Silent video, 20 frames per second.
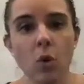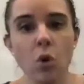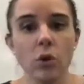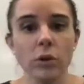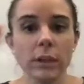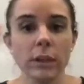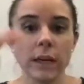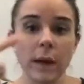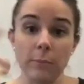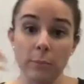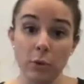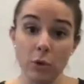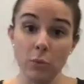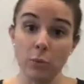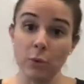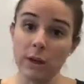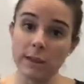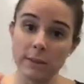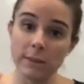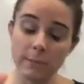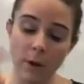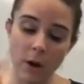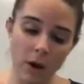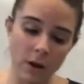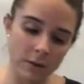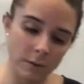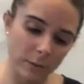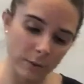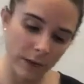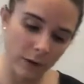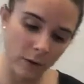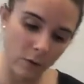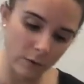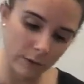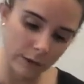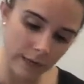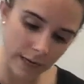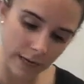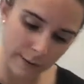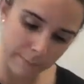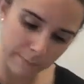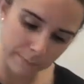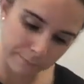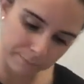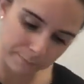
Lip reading: hold it up. You press pause when I hold it up